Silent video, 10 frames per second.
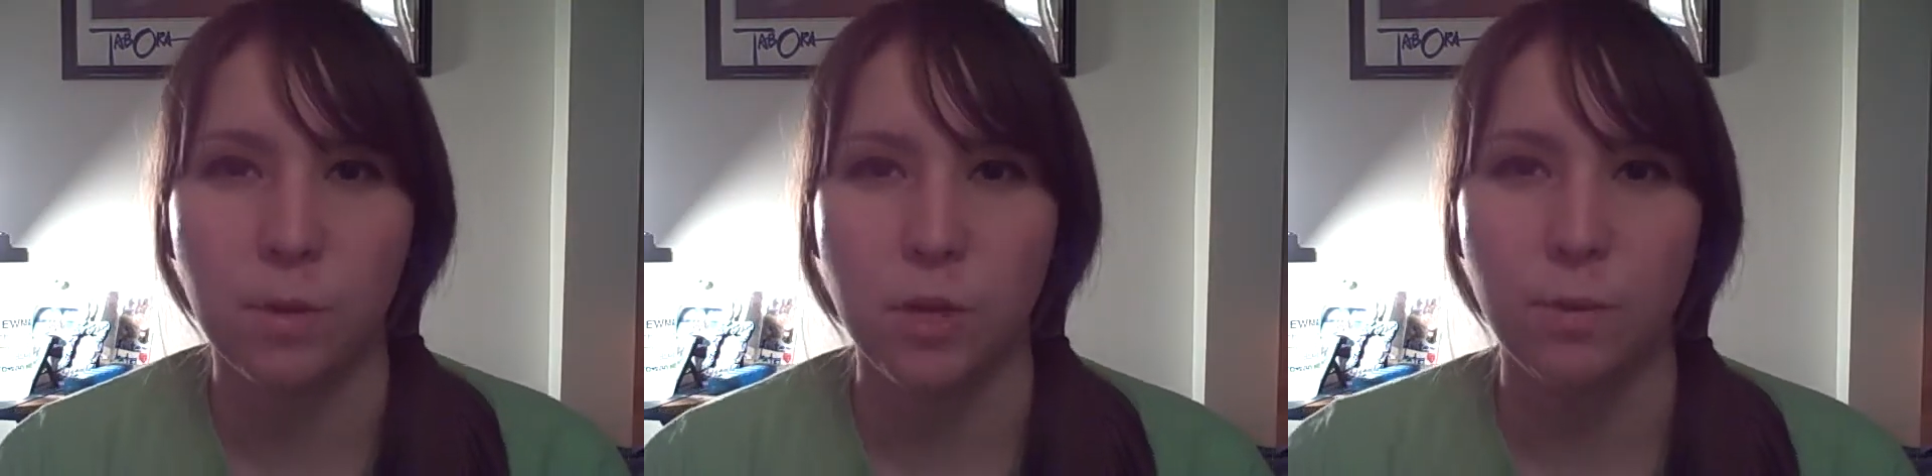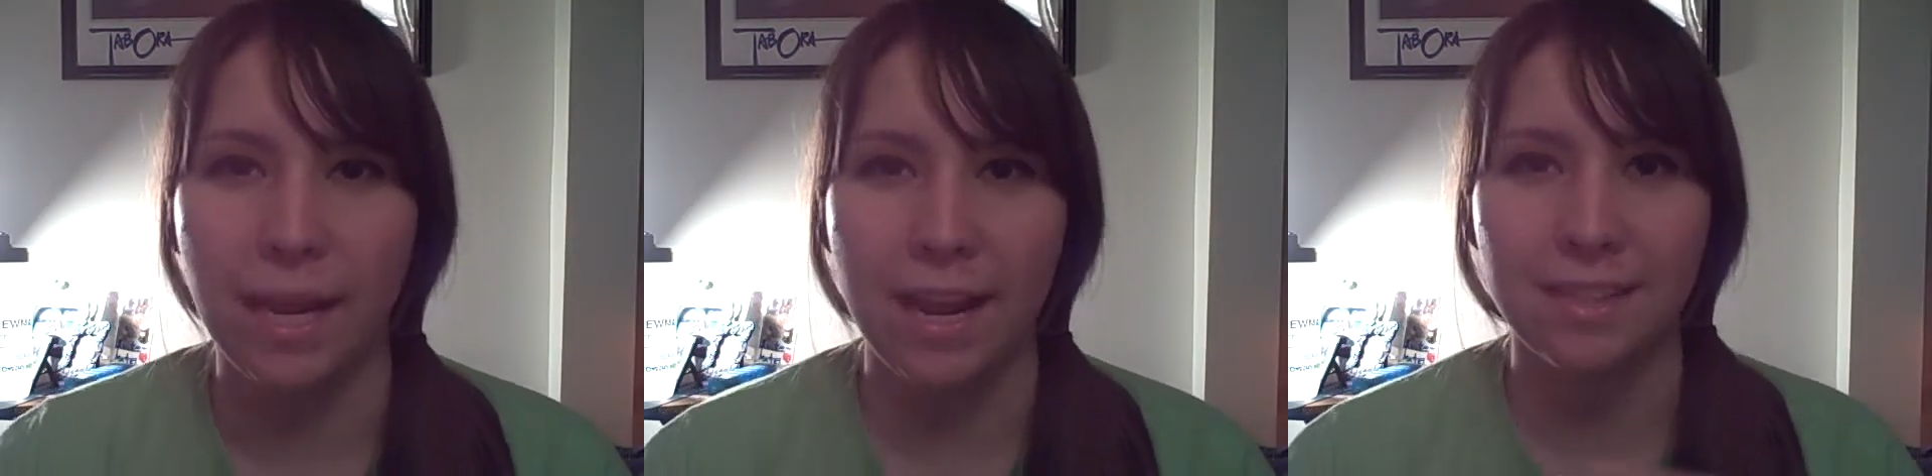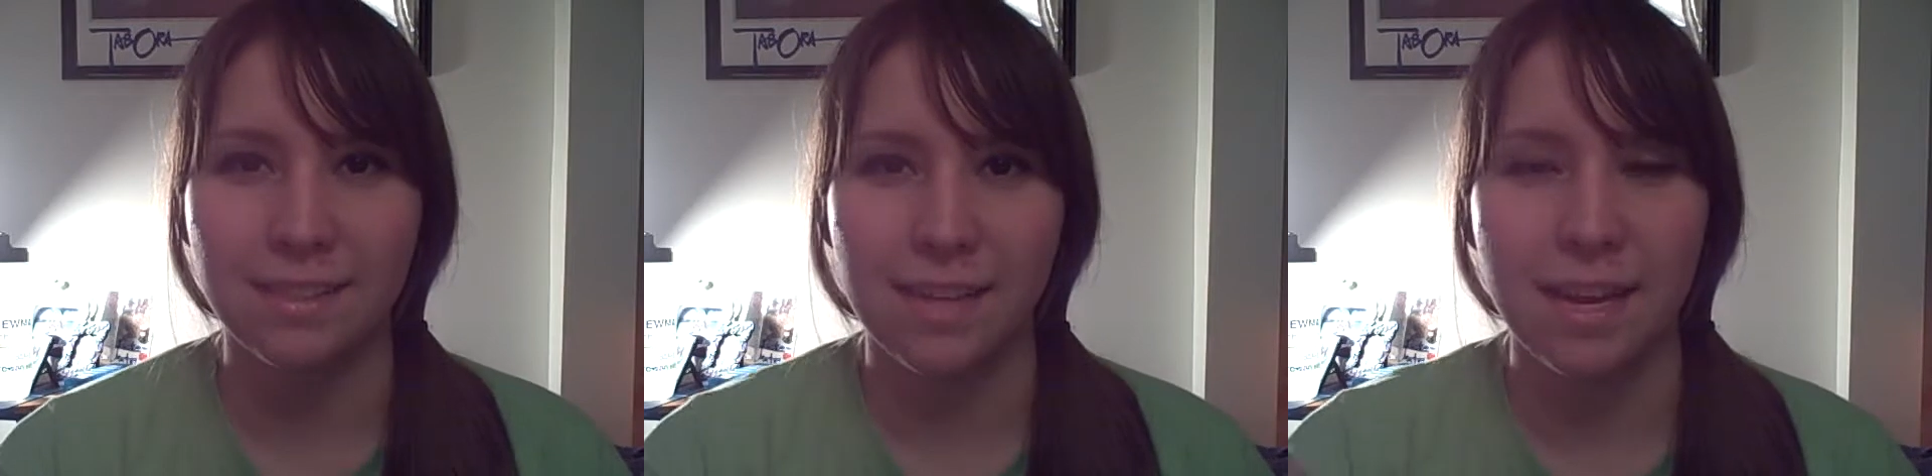but you can't
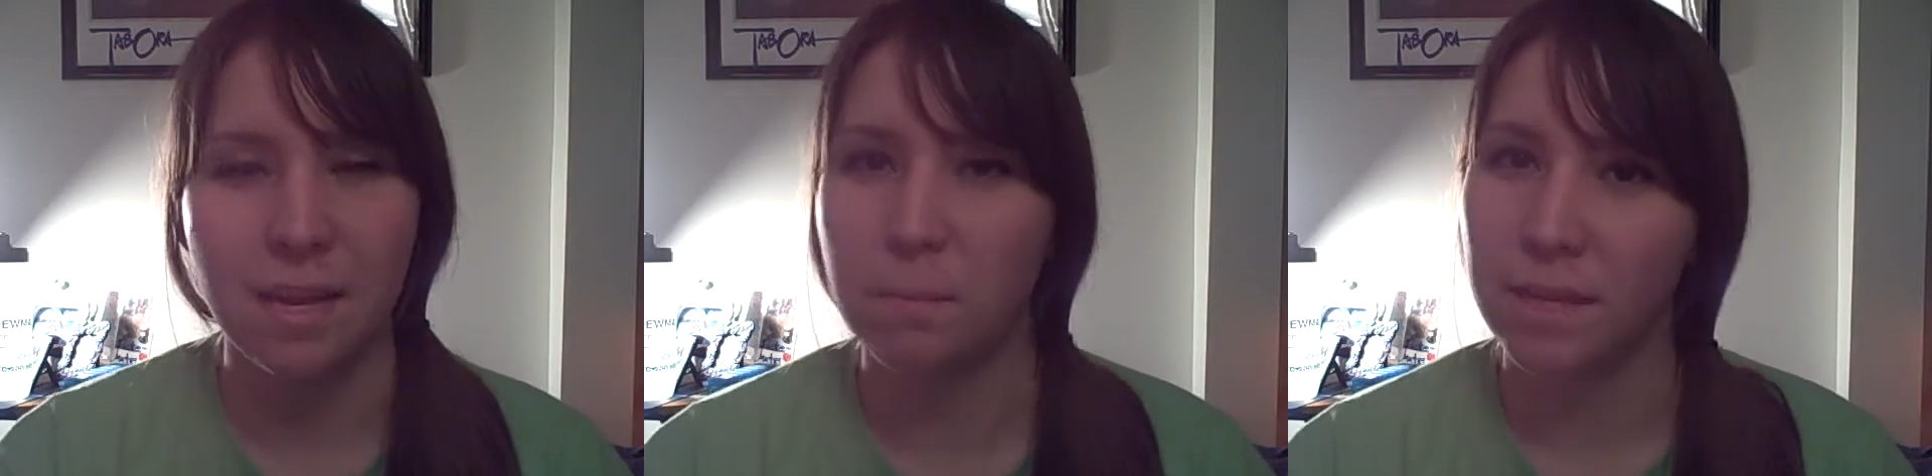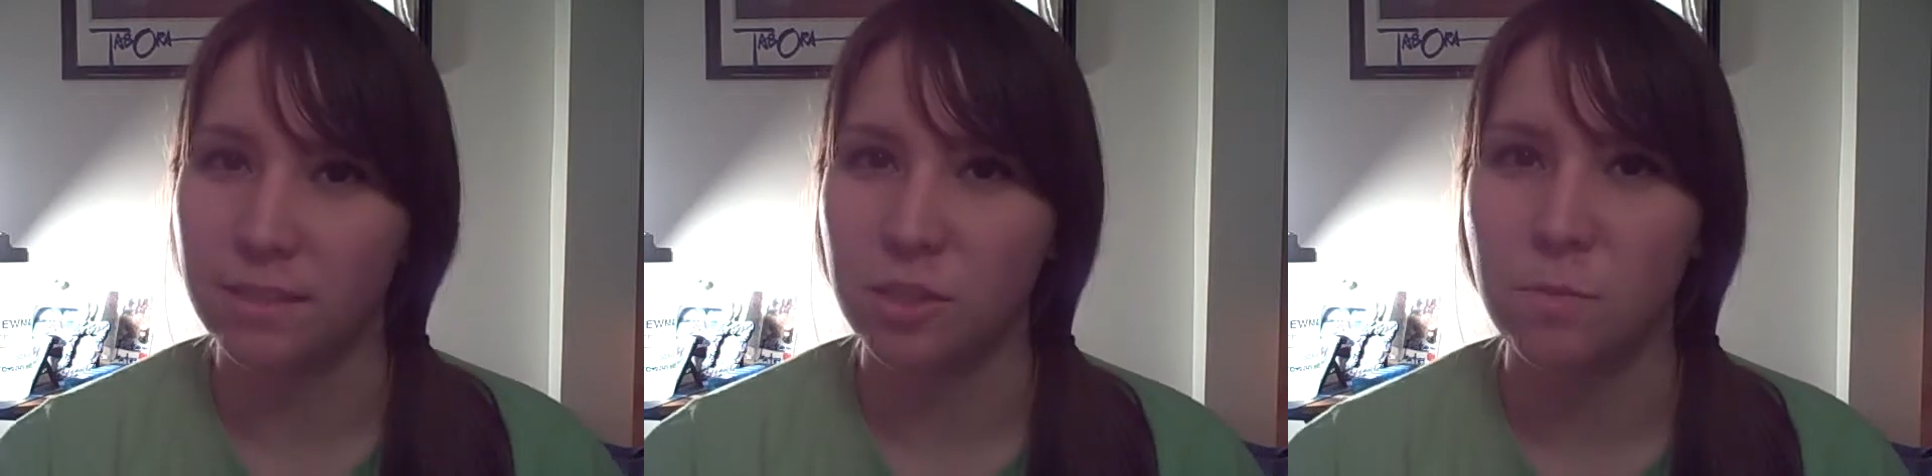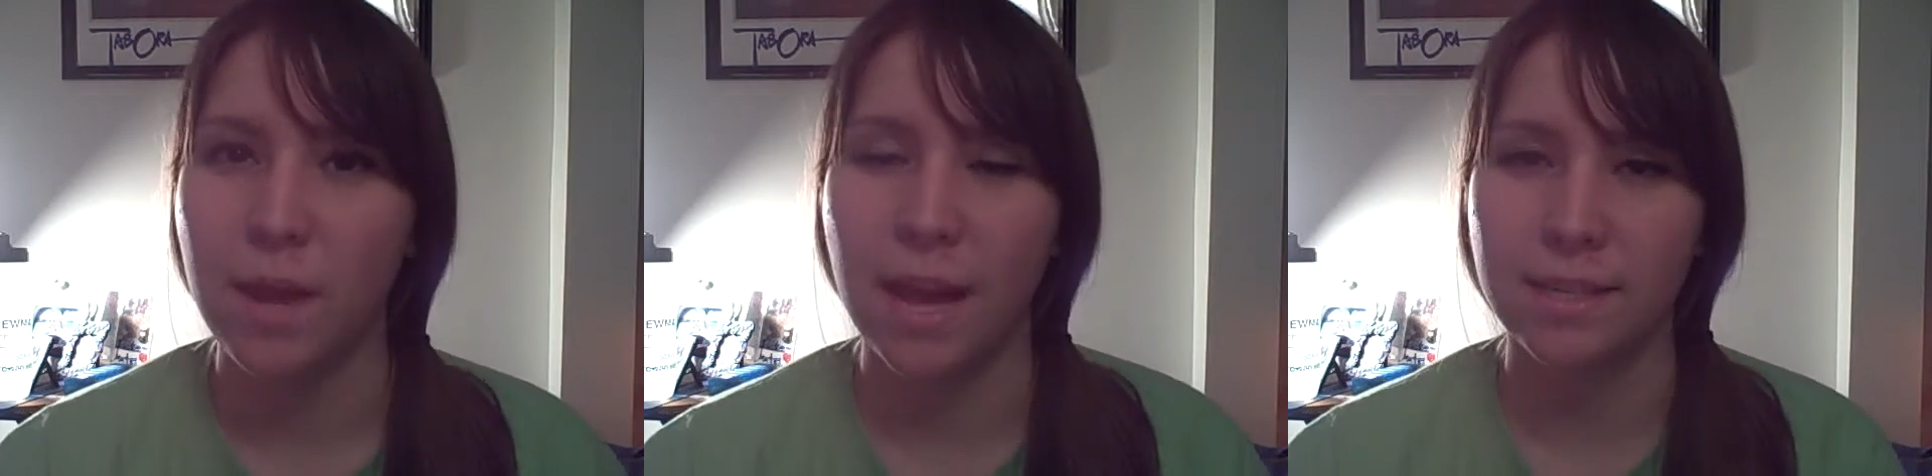send a message
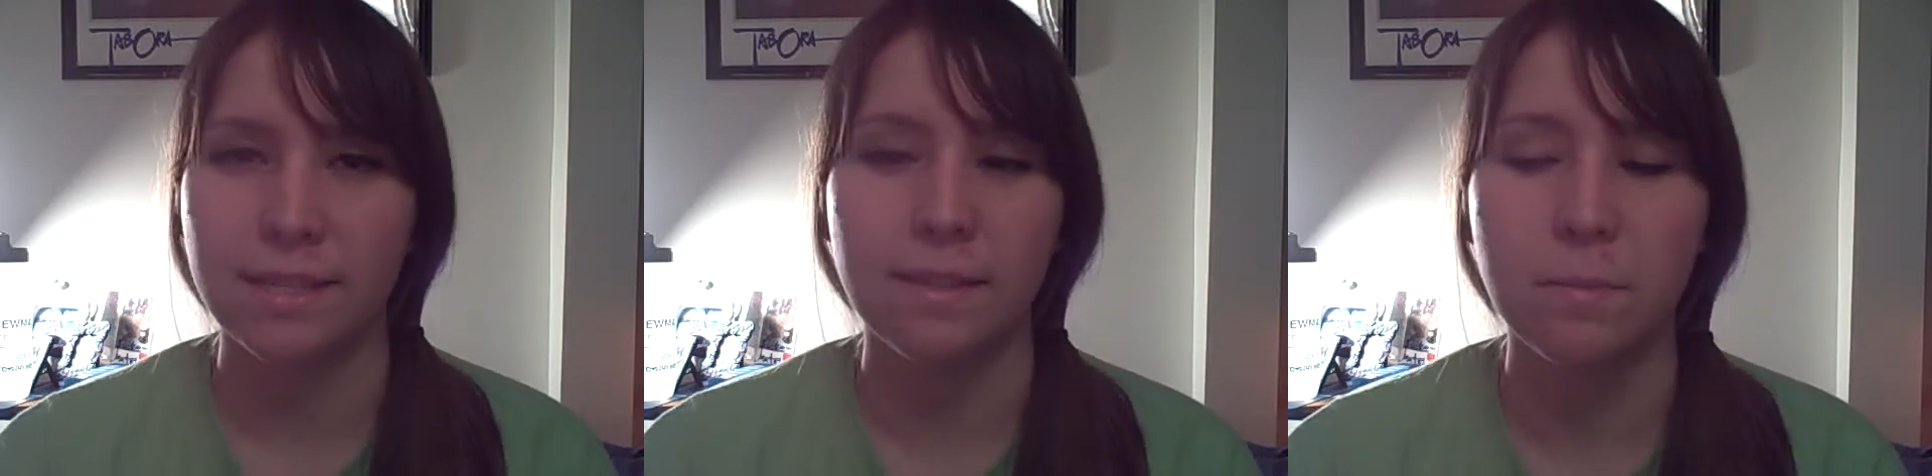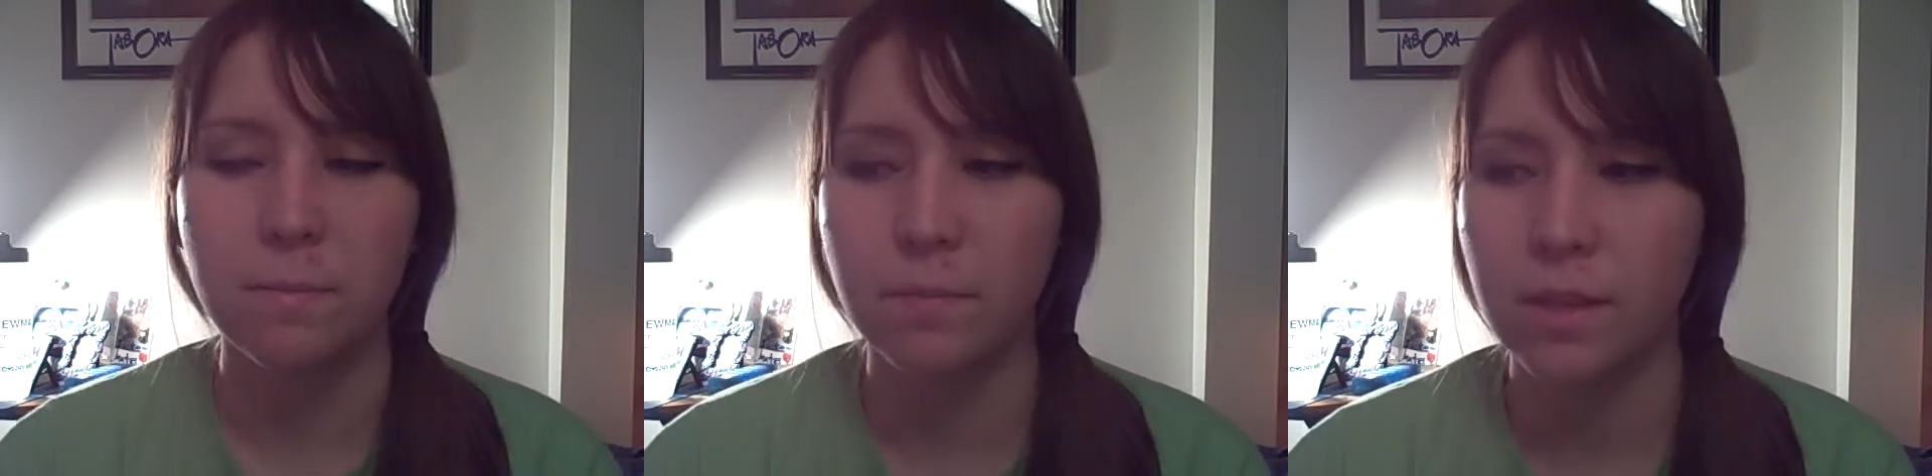back to them